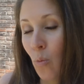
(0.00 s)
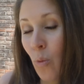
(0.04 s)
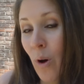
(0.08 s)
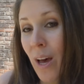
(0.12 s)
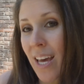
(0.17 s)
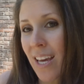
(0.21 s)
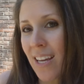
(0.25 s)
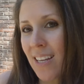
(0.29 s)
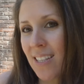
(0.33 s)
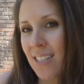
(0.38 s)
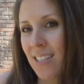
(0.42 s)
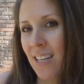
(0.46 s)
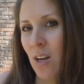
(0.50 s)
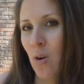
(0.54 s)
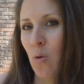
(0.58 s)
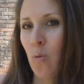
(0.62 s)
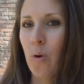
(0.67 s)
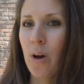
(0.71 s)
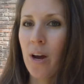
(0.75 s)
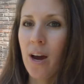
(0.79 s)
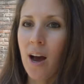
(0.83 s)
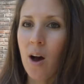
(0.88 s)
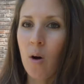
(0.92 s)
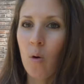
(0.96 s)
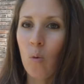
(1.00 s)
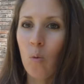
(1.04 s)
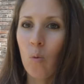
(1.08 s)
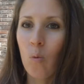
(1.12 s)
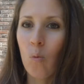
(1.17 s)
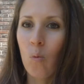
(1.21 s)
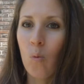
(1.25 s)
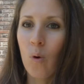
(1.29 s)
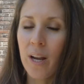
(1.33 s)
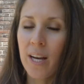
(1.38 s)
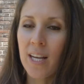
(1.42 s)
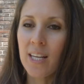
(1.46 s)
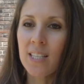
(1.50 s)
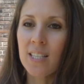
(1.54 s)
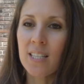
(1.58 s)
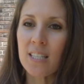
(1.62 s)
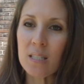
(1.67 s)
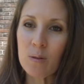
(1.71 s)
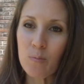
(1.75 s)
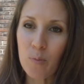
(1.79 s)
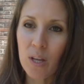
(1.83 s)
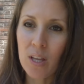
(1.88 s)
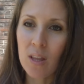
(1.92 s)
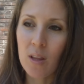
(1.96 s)
went and where I wanted
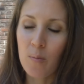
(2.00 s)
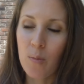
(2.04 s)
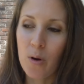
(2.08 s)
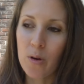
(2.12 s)
to spend